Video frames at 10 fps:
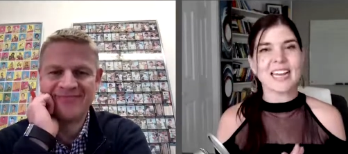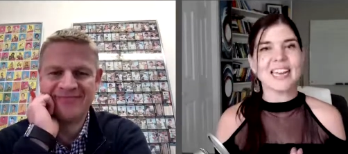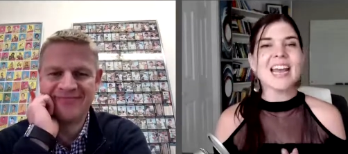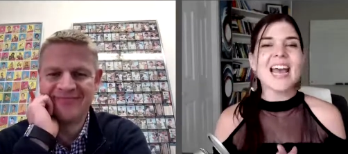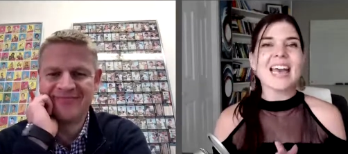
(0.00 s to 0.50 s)
Speaker 1: it,
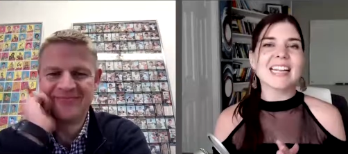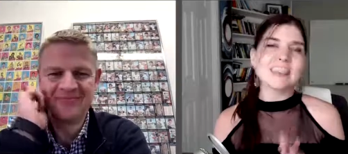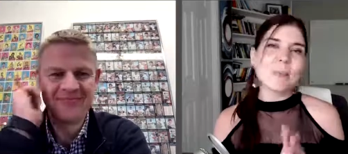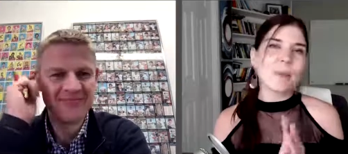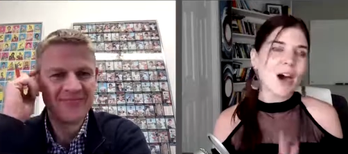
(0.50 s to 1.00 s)
and it's a
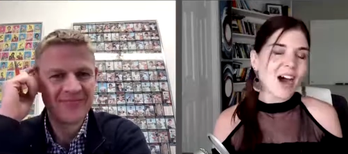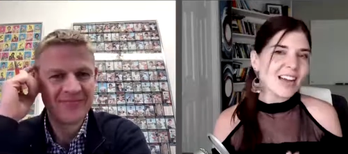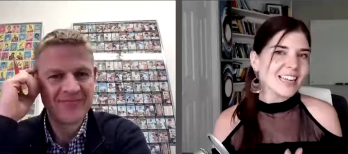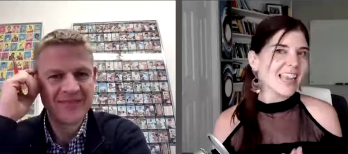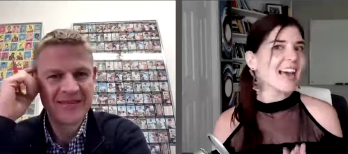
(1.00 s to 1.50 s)

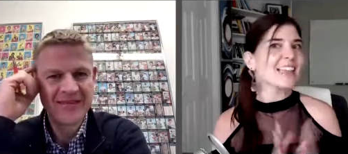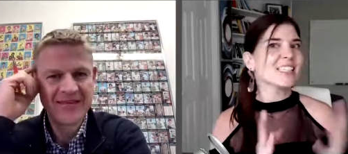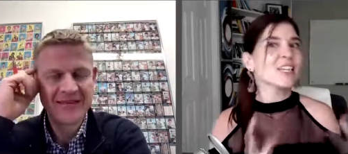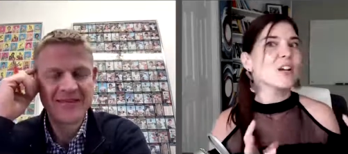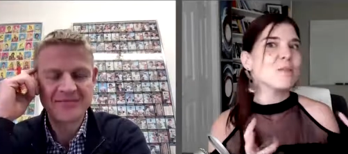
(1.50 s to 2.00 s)

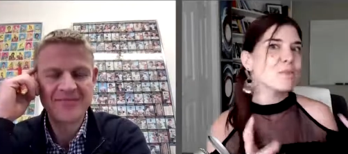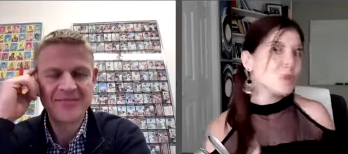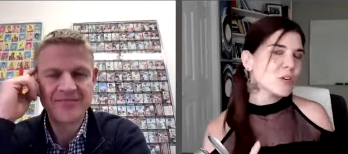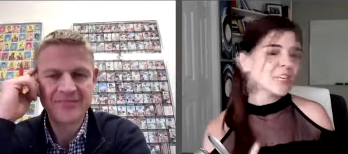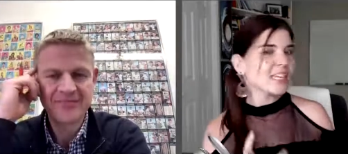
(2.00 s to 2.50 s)
podcast
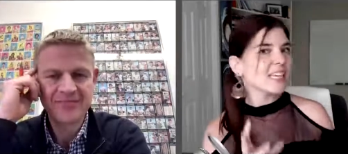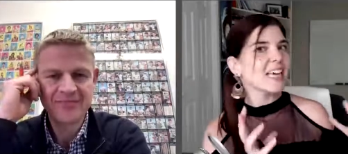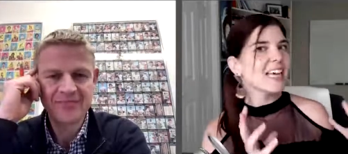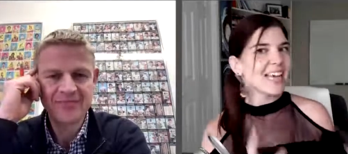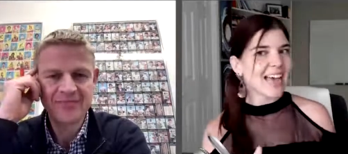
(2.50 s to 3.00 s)
community
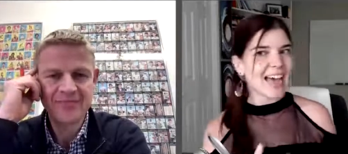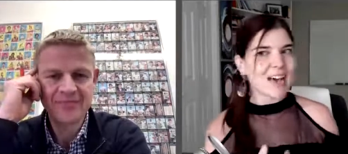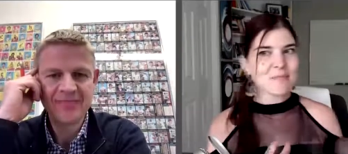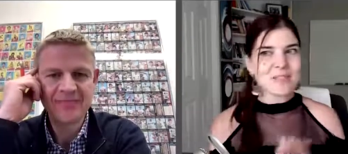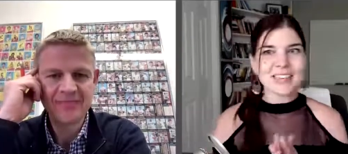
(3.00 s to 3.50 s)

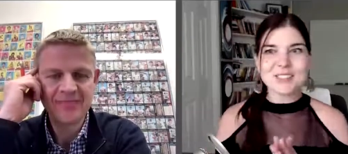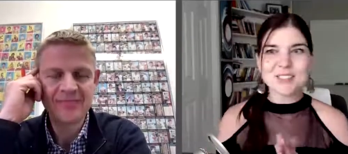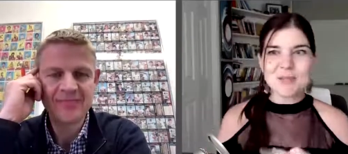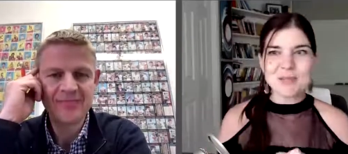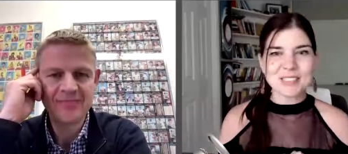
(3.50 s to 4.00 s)
app. Thanks
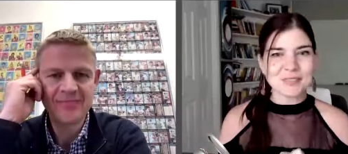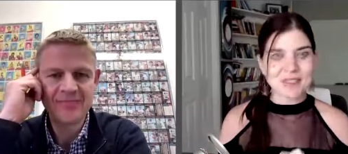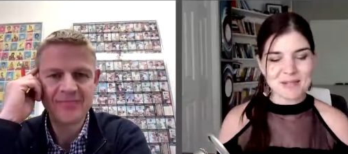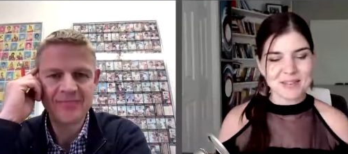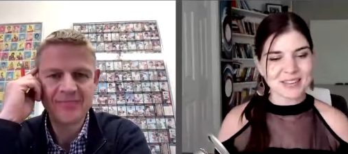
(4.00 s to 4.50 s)
so much for
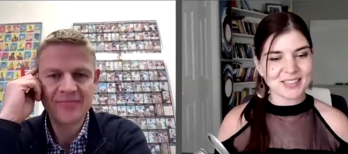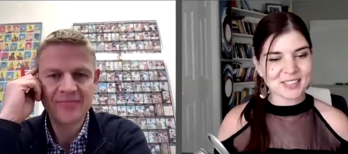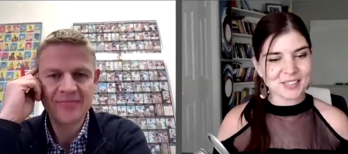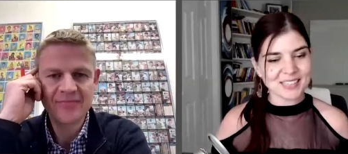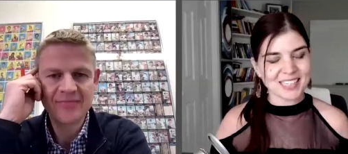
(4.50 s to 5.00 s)
coming on the
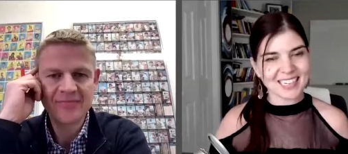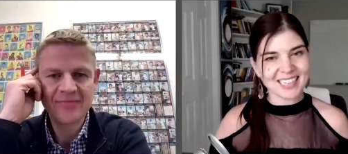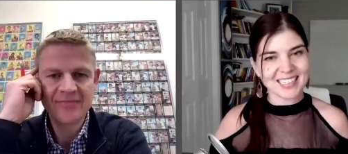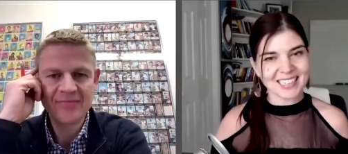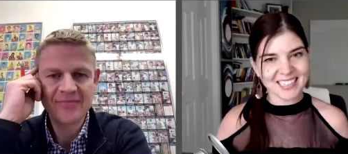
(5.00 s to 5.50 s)
show
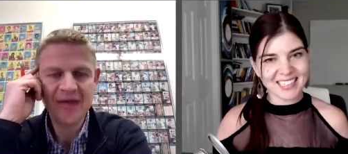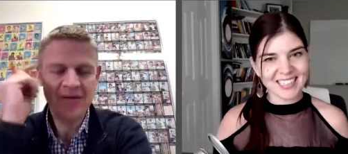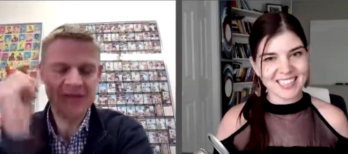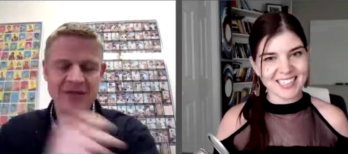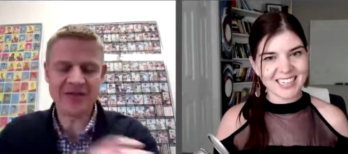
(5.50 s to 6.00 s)
today.
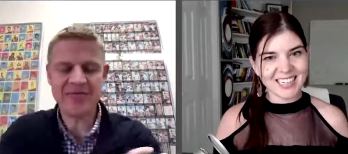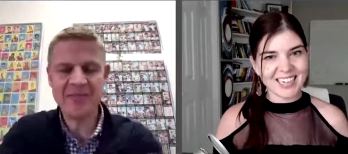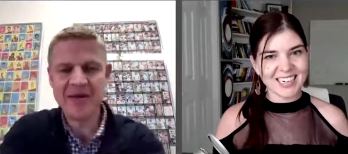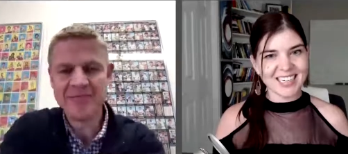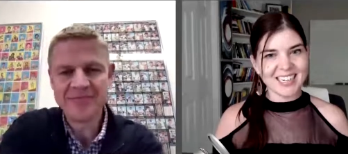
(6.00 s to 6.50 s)
Speaker 2: Well, thanks for
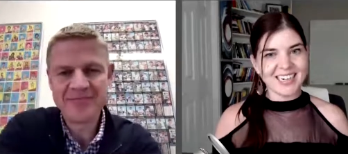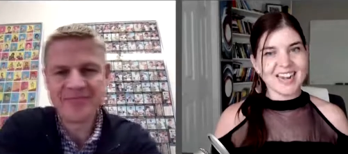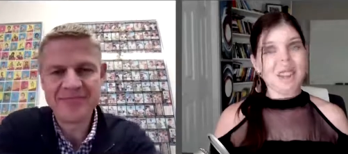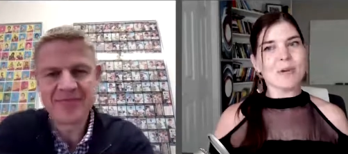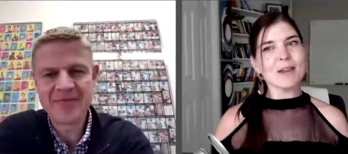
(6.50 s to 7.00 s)
having me.
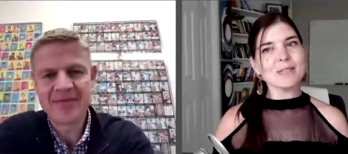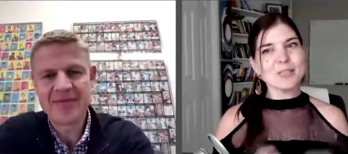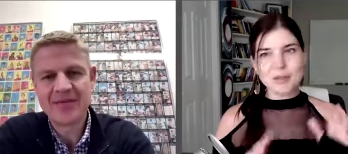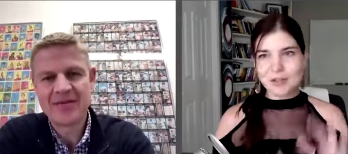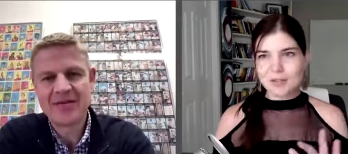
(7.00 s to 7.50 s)
Speaker 1: When I was
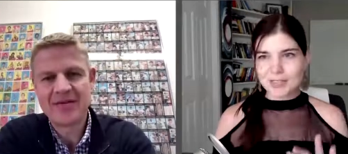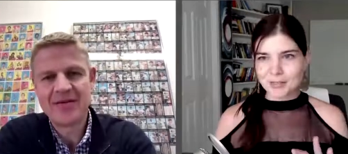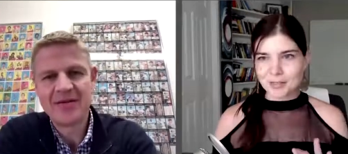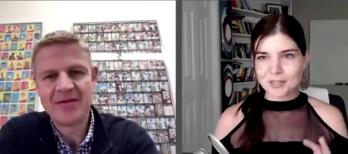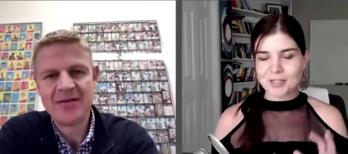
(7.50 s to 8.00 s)
doing your
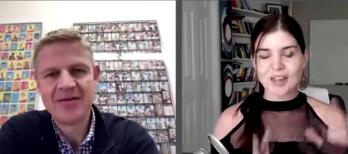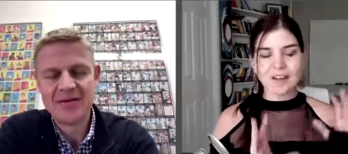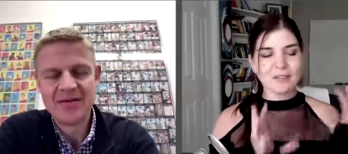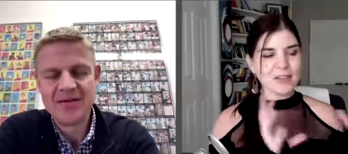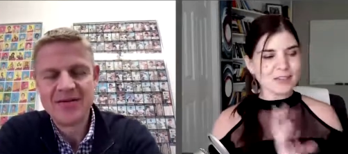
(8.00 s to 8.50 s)
research, uh,
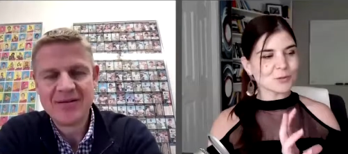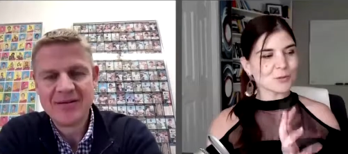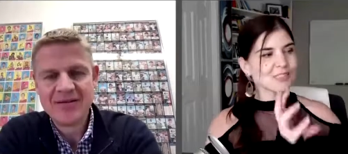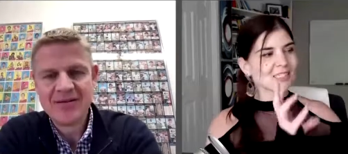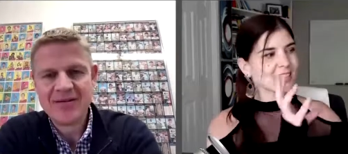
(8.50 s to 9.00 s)

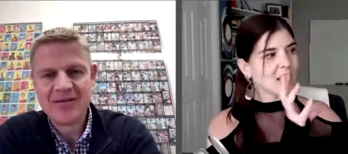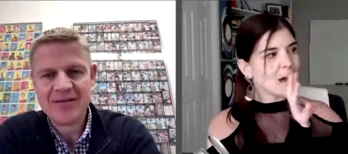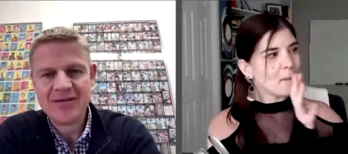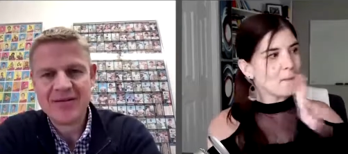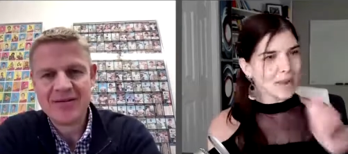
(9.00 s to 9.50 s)
FanDuel is
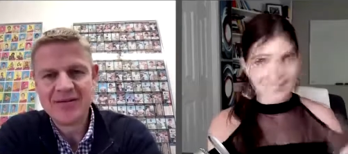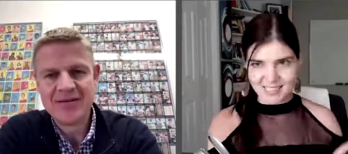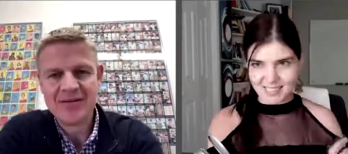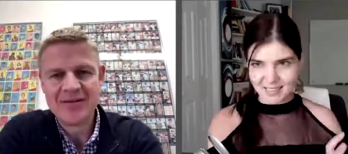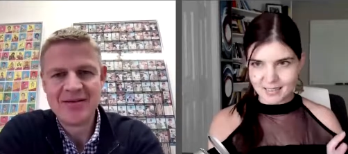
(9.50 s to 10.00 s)

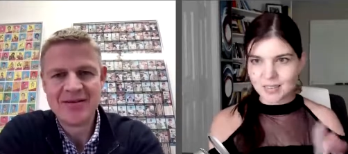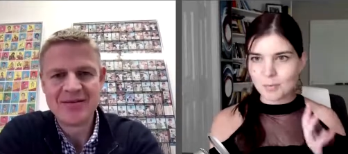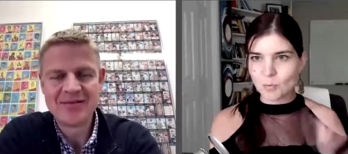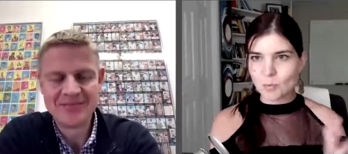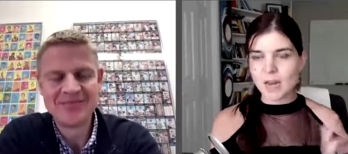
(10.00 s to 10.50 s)
amazing,
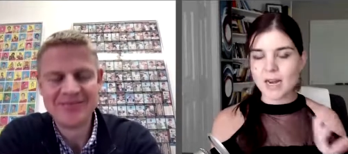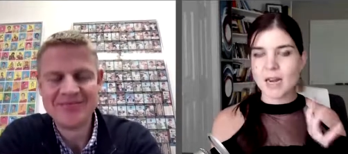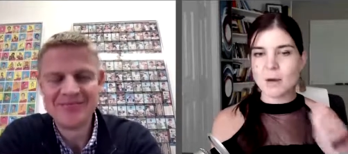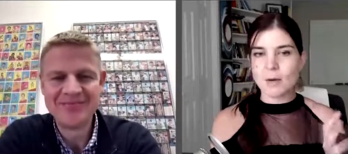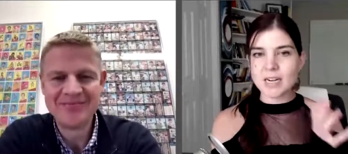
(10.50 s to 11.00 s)
number one, and
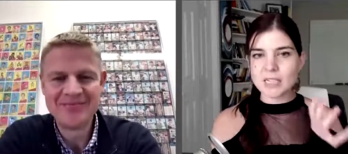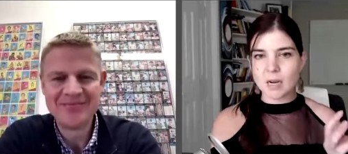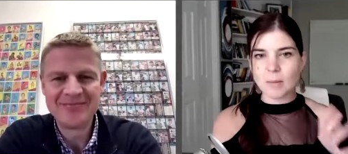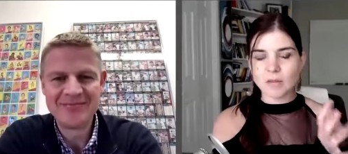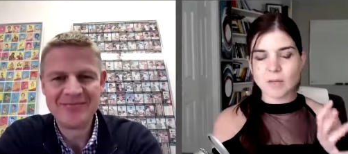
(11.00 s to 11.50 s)
I want to talk about the